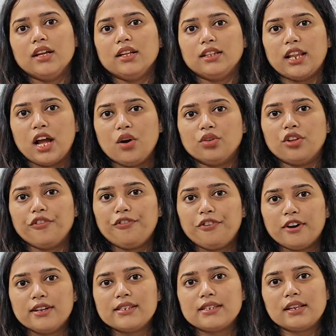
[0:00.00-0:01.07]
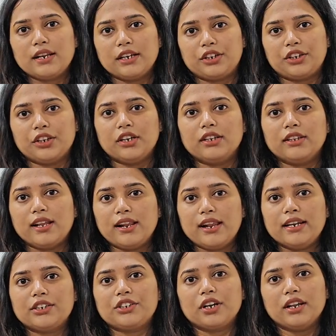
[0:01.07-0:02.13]
Now the first letter, the
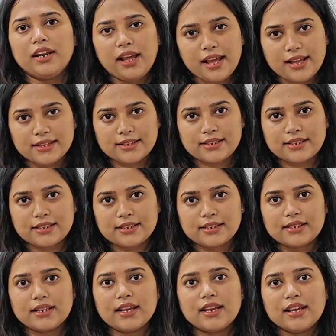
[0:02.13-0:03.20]
letter S.